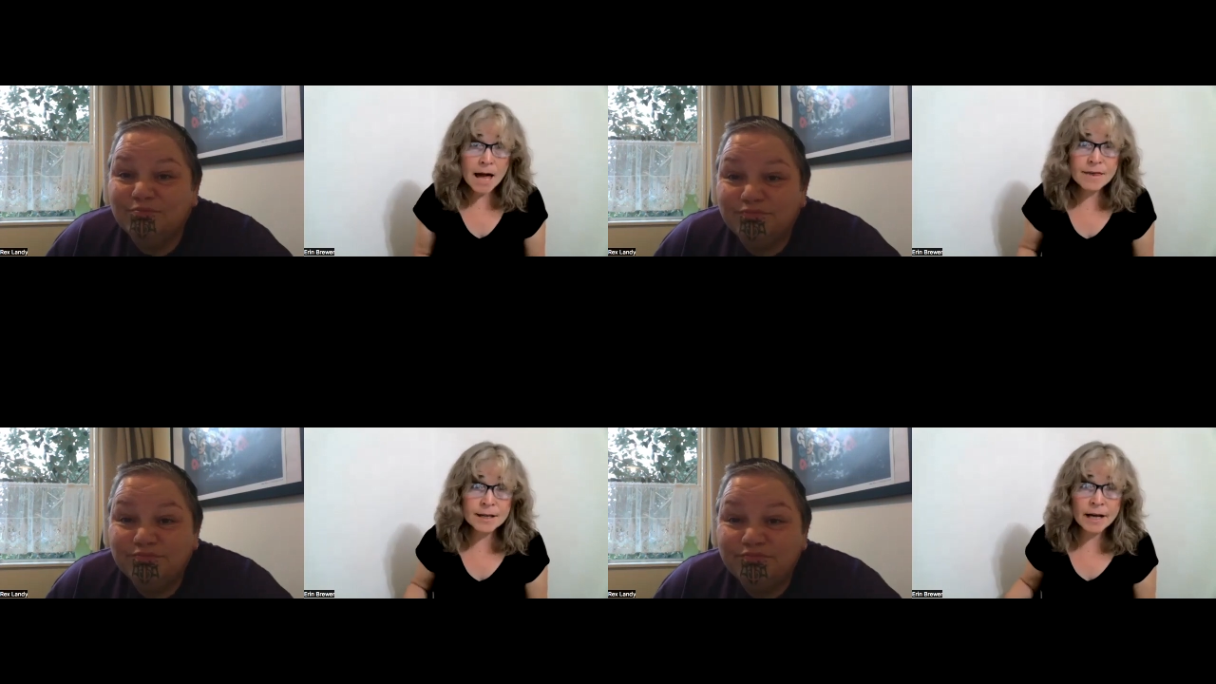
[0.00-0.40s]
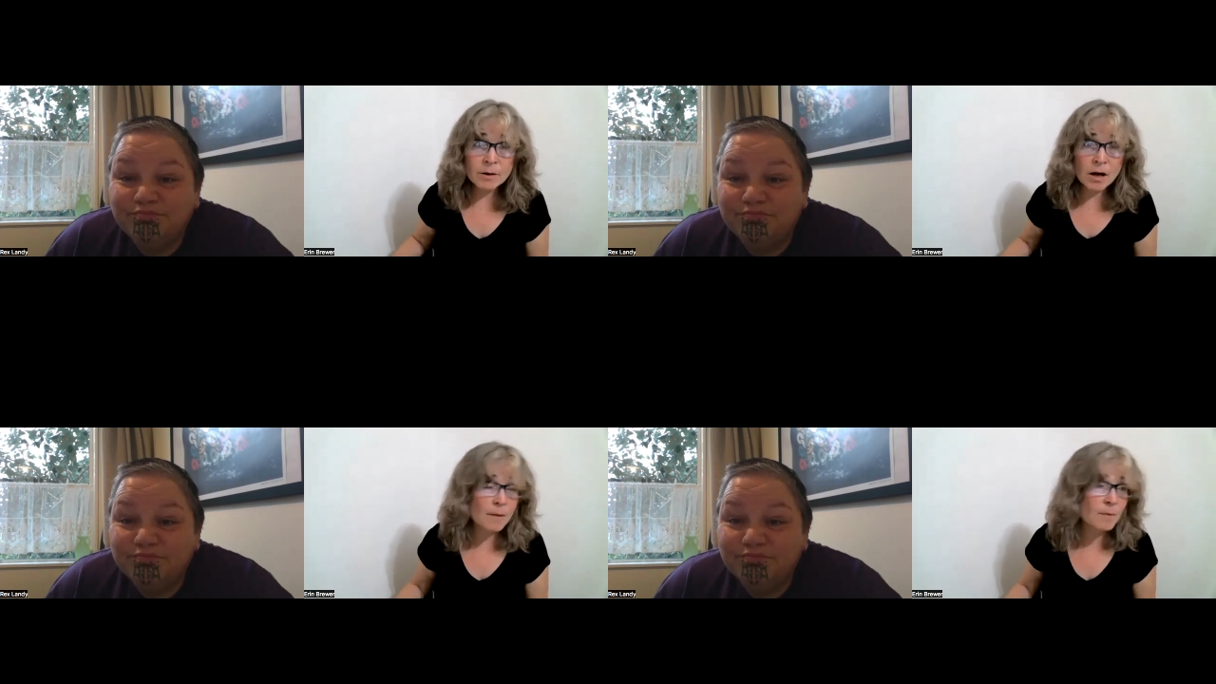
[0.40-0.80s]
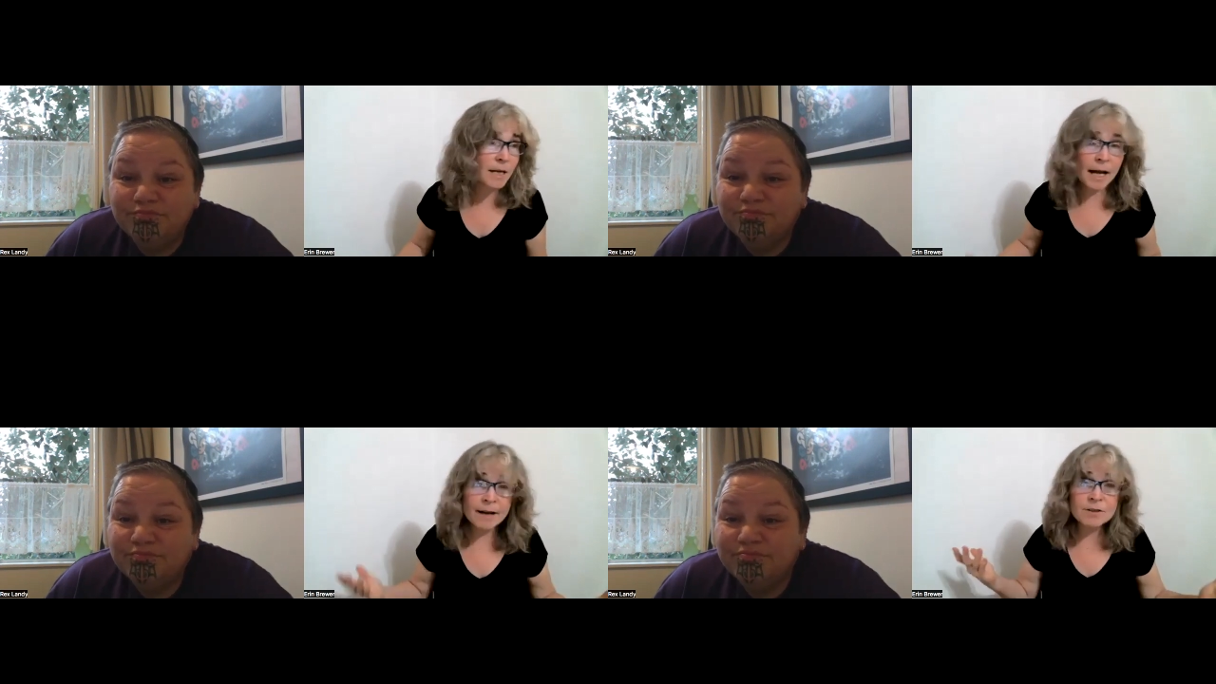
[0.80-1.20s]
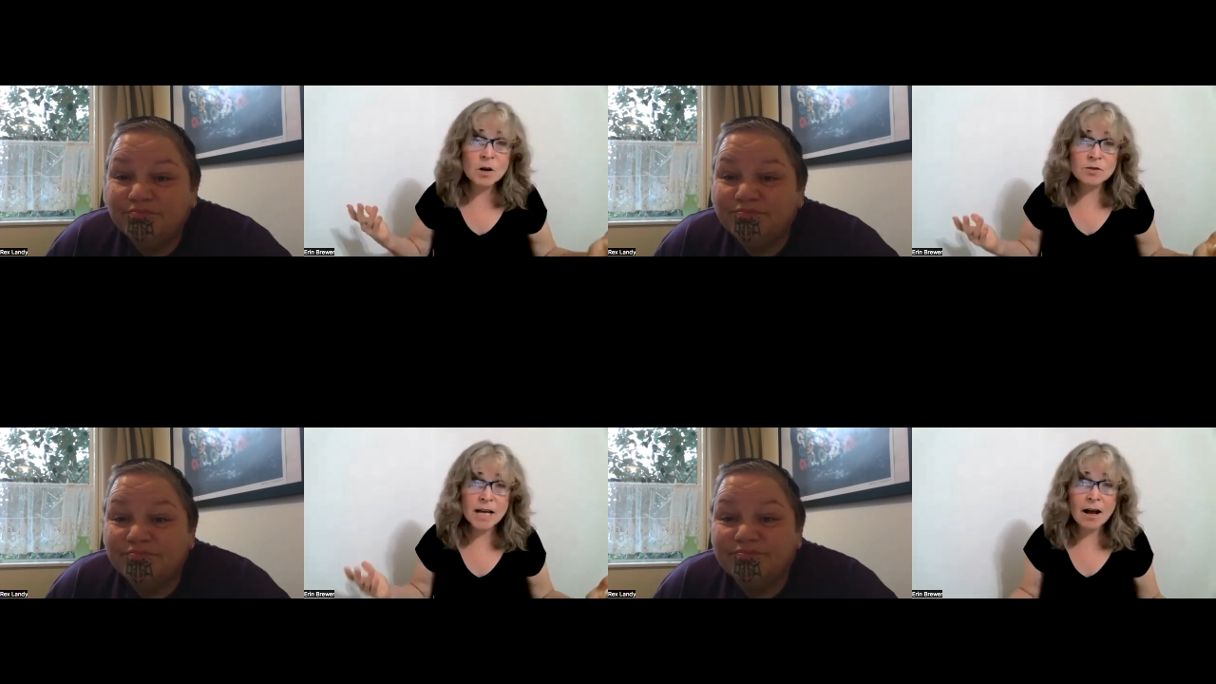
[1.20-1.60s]
Speaker 1: I think I. I mean, I have
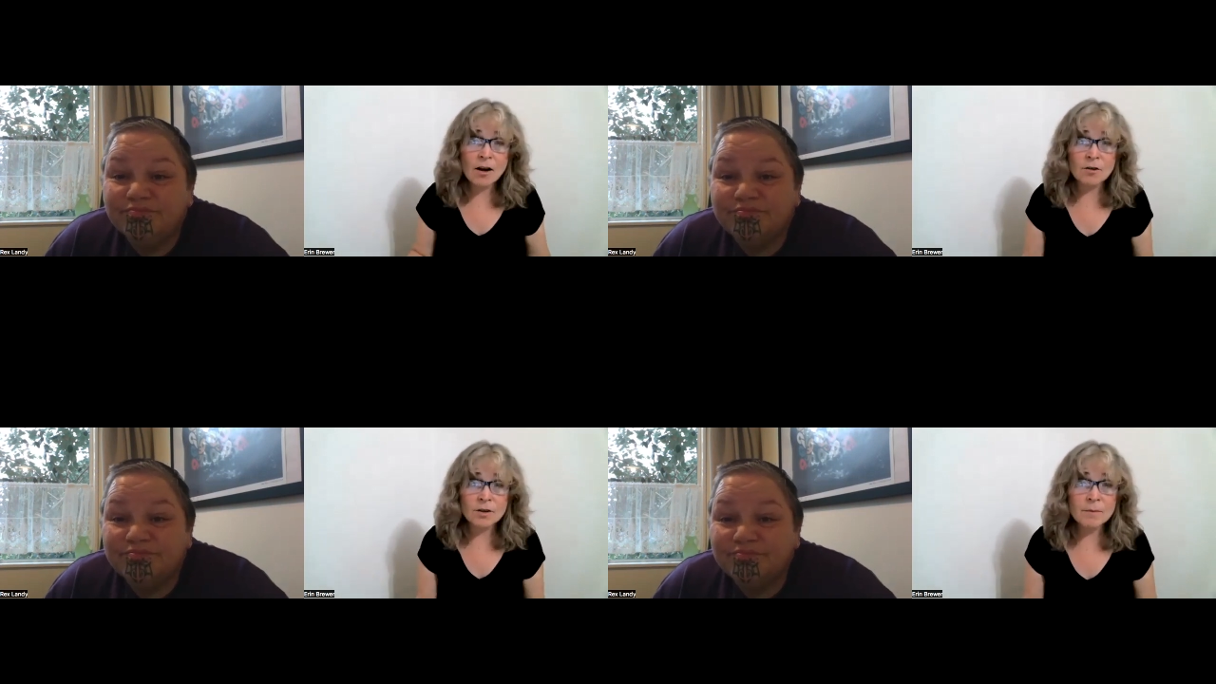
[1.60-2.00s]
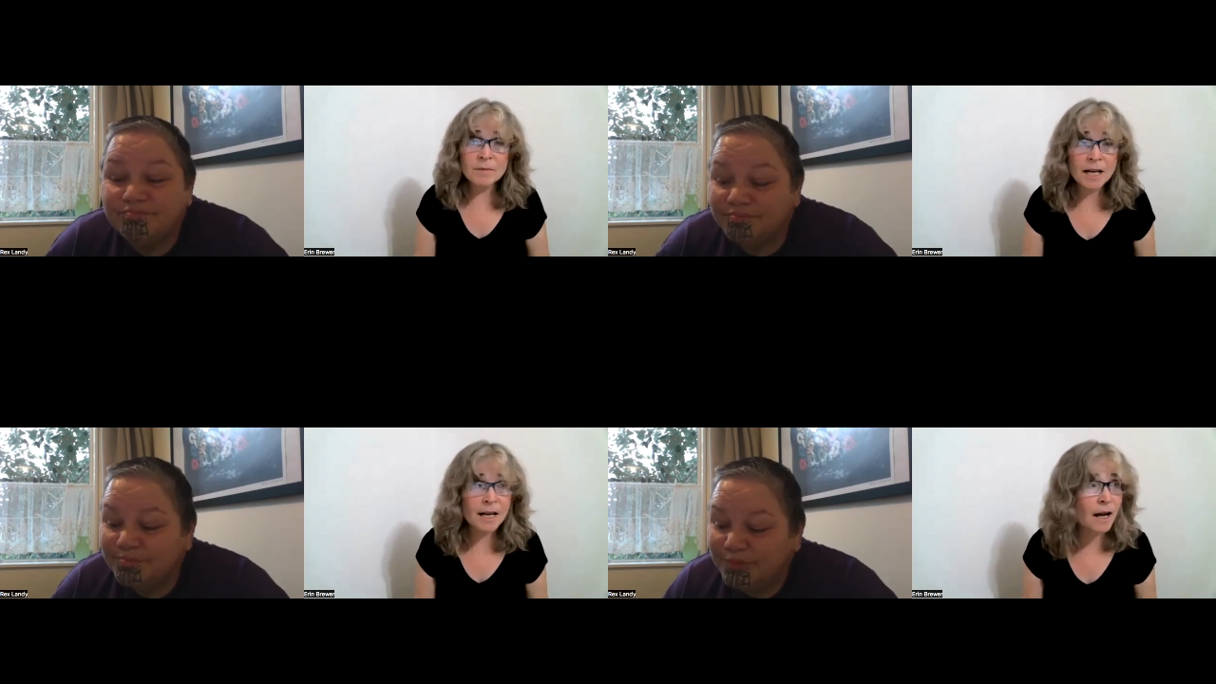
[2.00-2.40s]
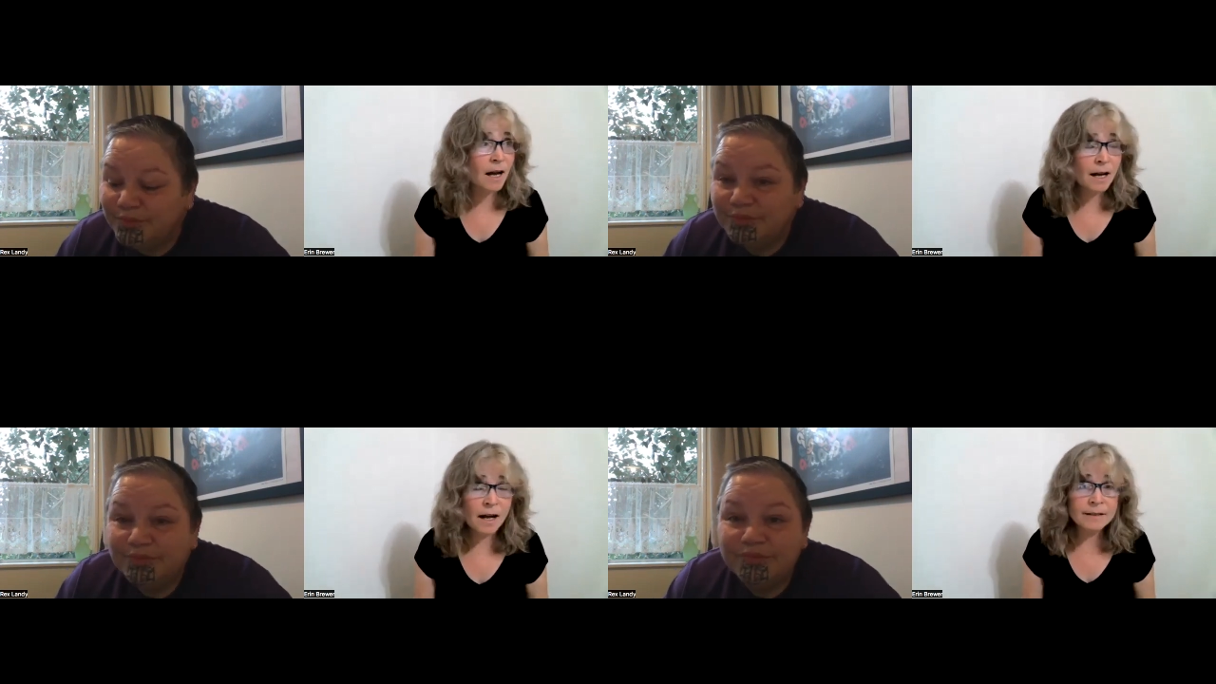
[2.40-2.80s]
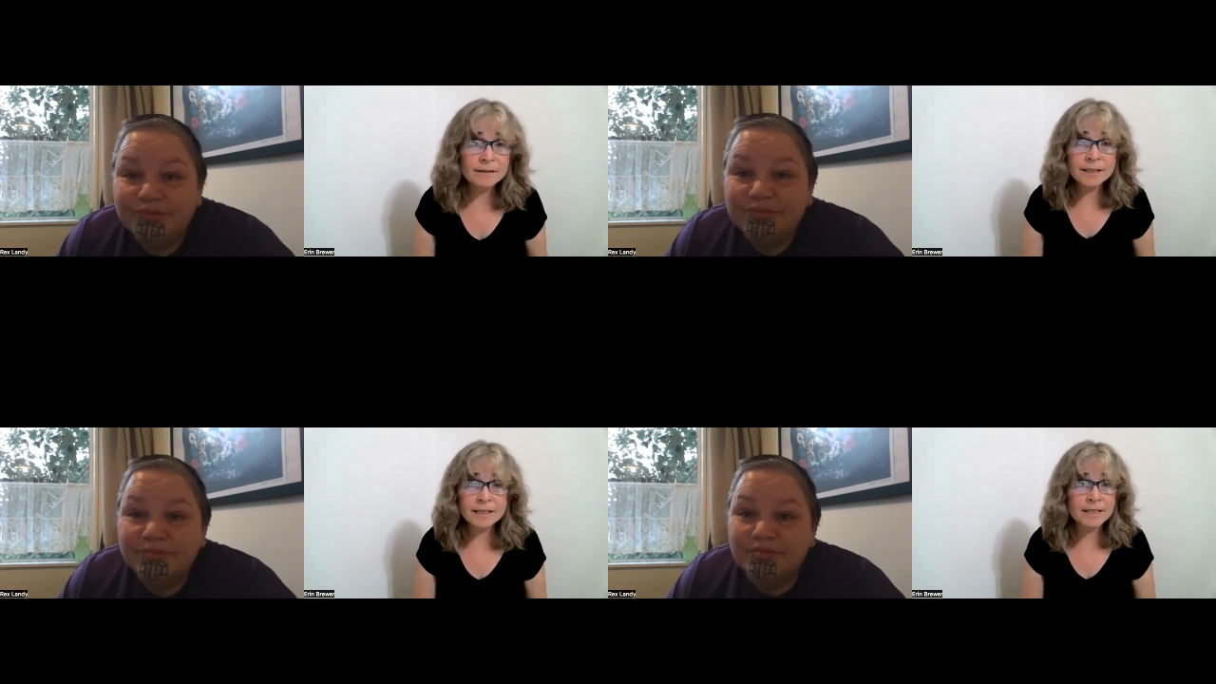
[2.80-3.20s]
no doubt. I mean, I I
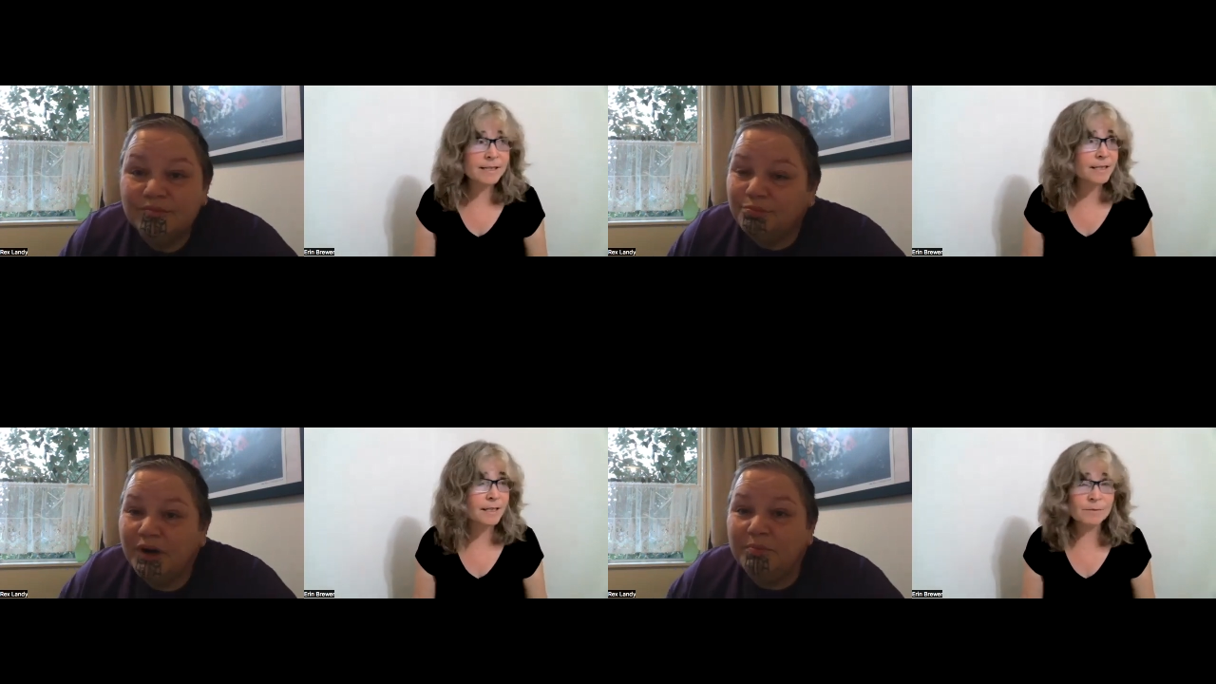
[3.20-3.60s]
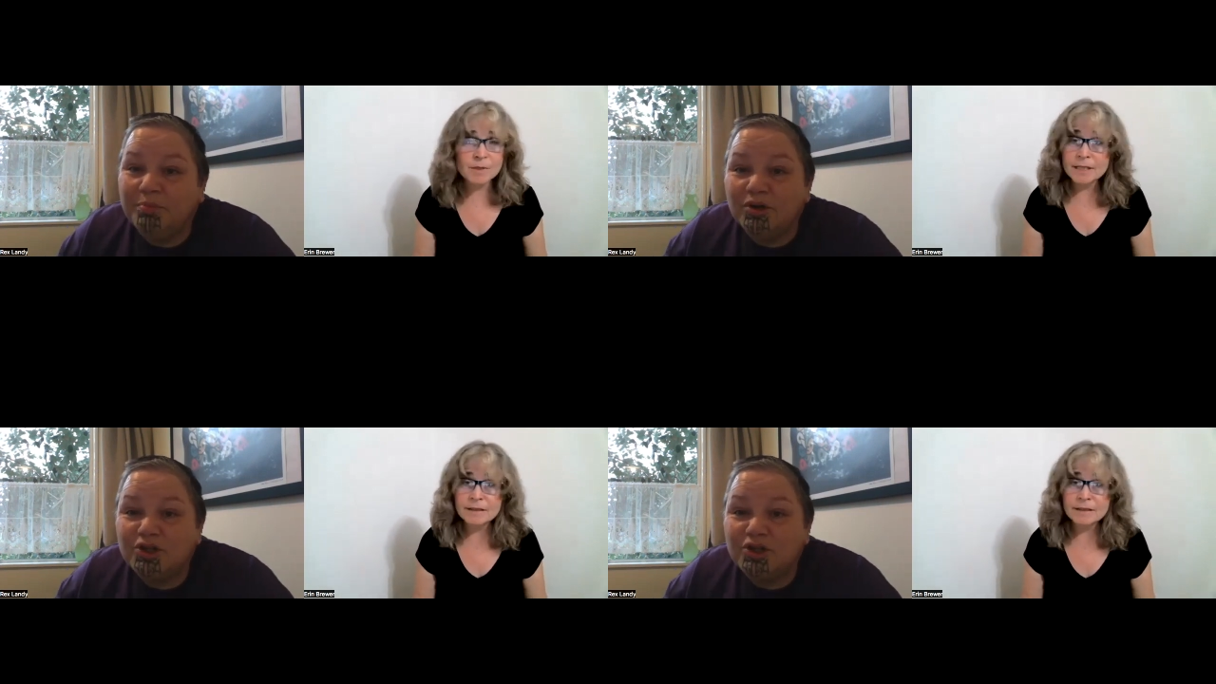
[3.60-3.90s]
look at this and Pretty I'm like,